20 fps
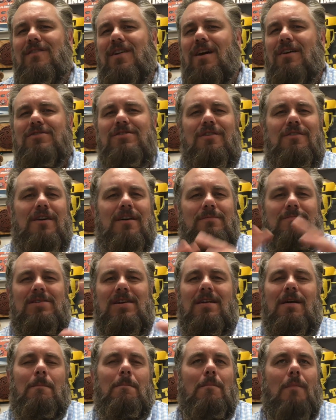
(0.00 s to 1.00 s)
It also comes
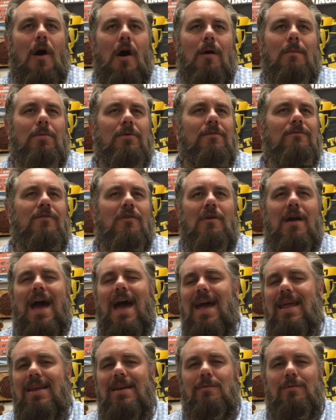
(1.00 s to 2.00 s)
in a marbled
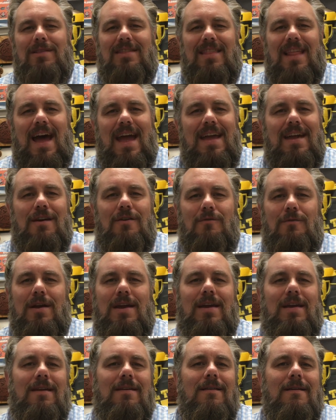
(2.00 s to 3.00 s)
variety with light
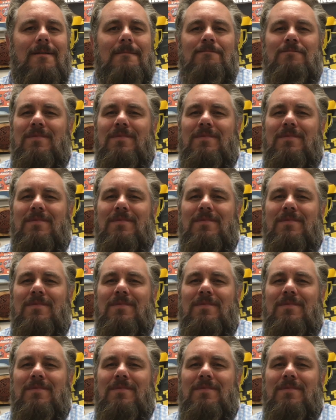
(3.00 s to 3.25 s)
green.